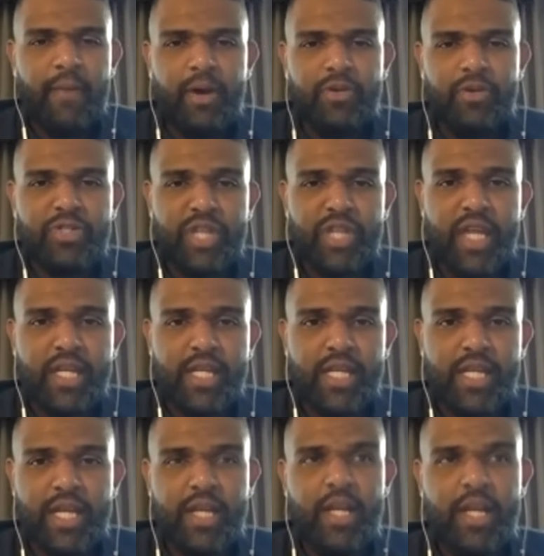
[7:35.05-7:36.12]

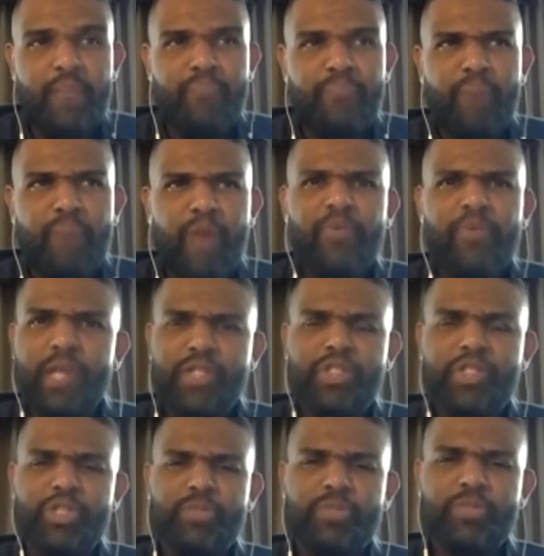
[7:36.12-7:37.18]
understanding my
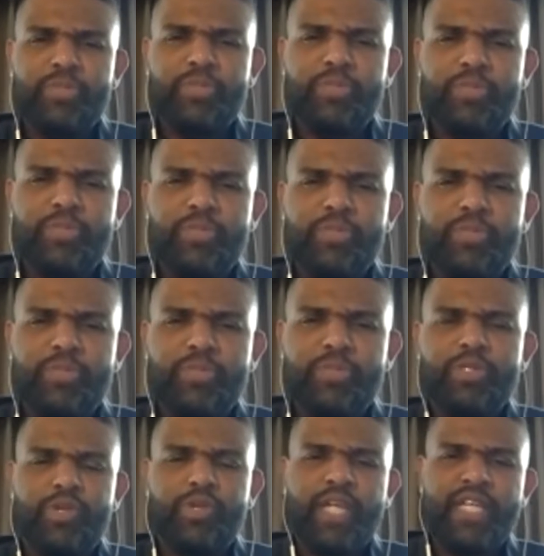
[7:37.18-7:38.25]
relationships
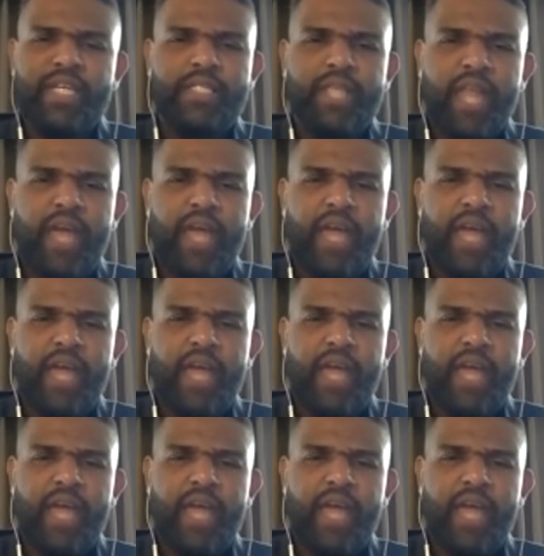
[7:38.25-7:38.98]
to certain ideas that I